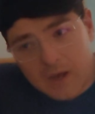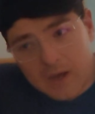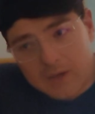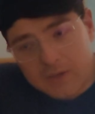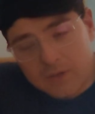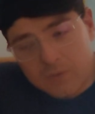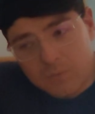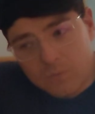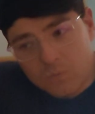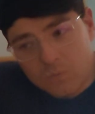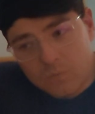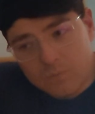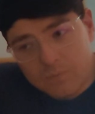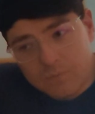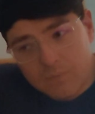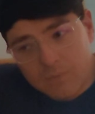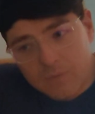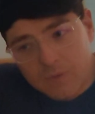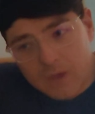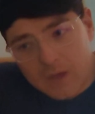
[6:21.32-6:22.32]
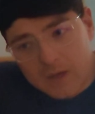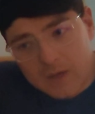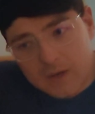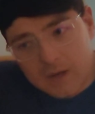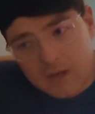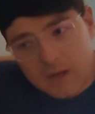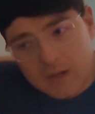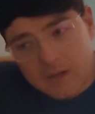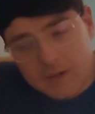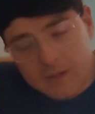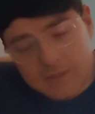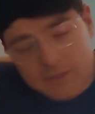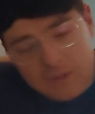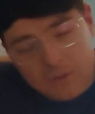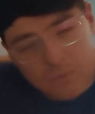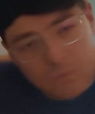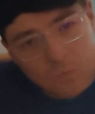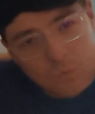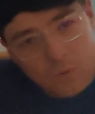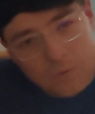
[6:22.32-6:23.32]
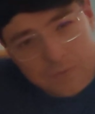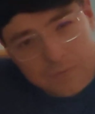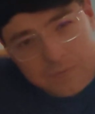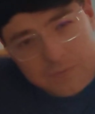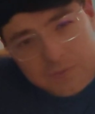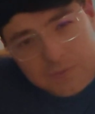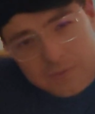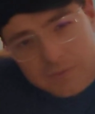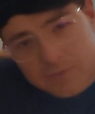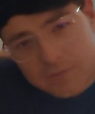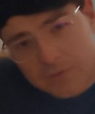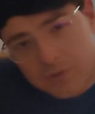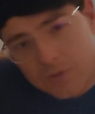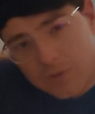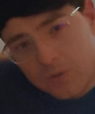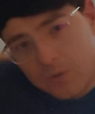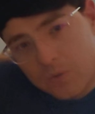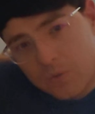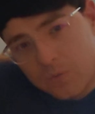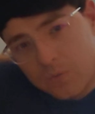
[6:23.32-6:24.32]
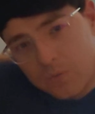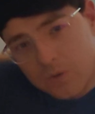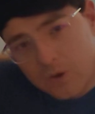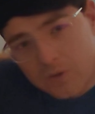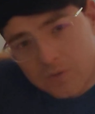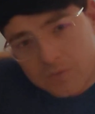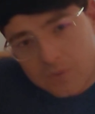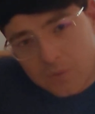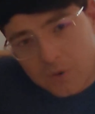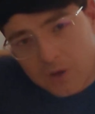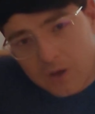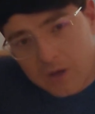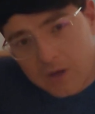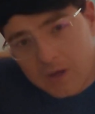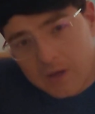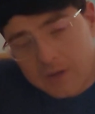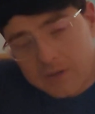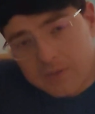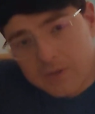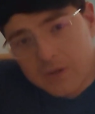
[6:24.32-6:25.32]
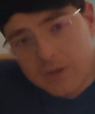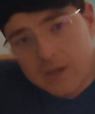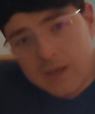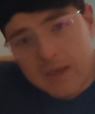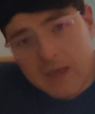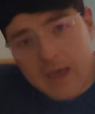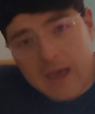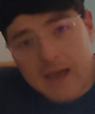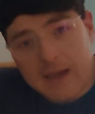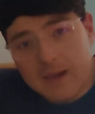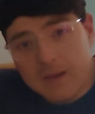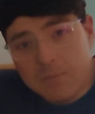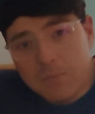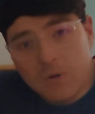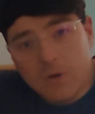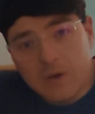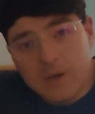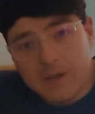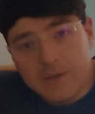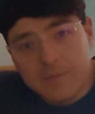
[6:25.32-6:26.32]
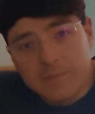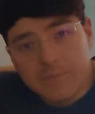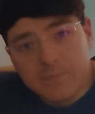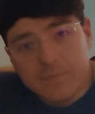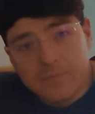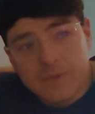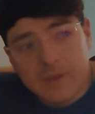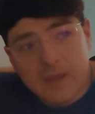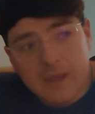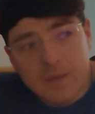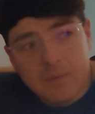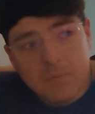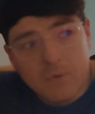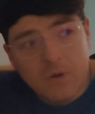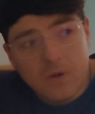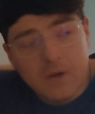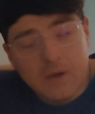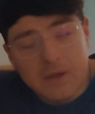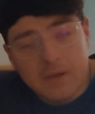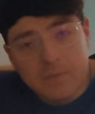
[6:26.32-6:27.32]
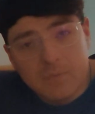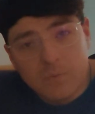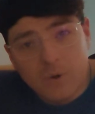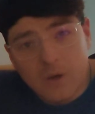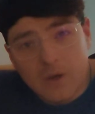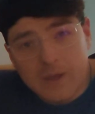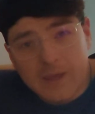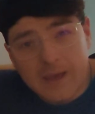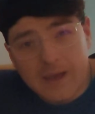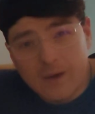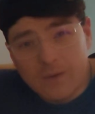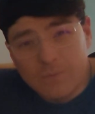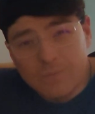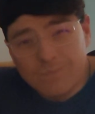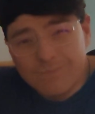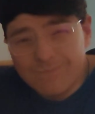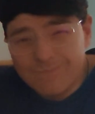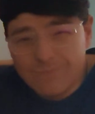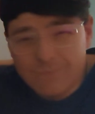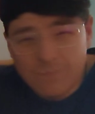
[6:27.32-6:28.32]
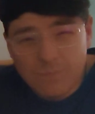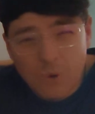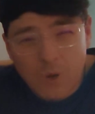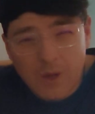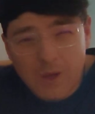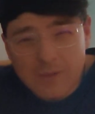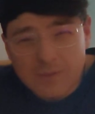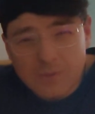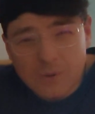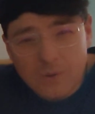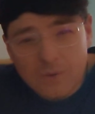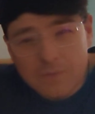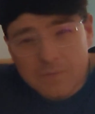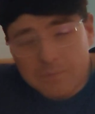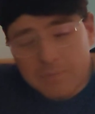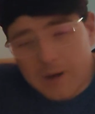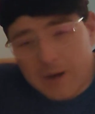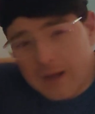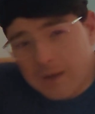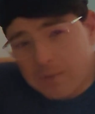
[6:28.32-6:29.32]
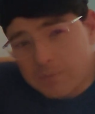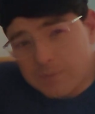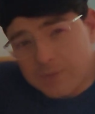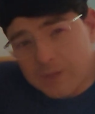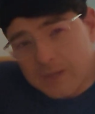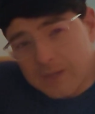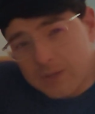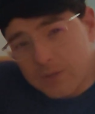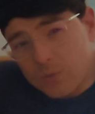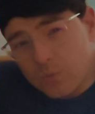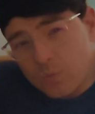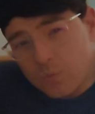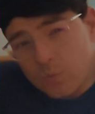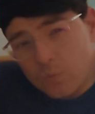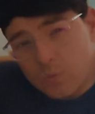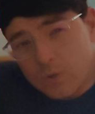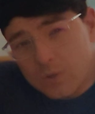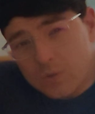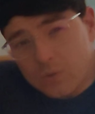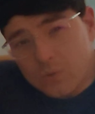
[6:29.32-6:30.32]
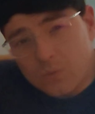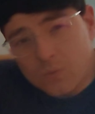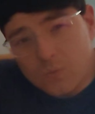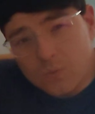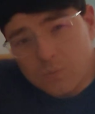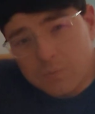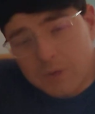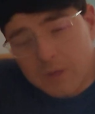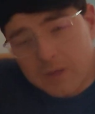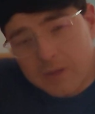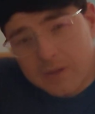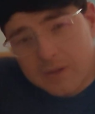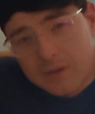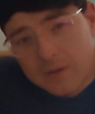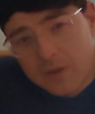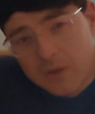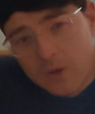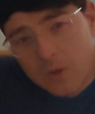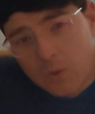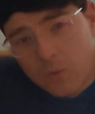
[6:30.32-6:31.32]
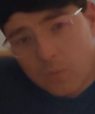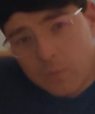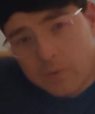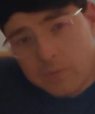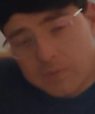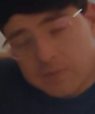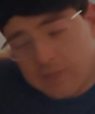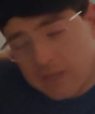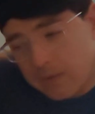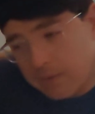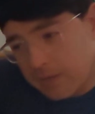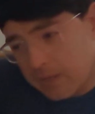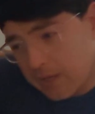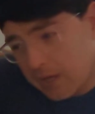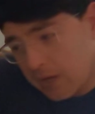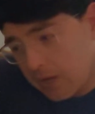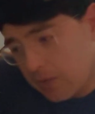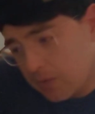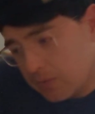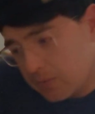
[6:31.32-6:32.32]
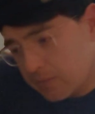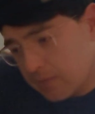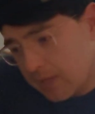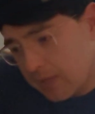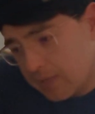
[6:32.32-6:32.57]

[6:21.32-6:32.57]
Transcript: I don't want to go too hard, and it might work out worse off, perhaps. I don't know, but we'll see how it goes.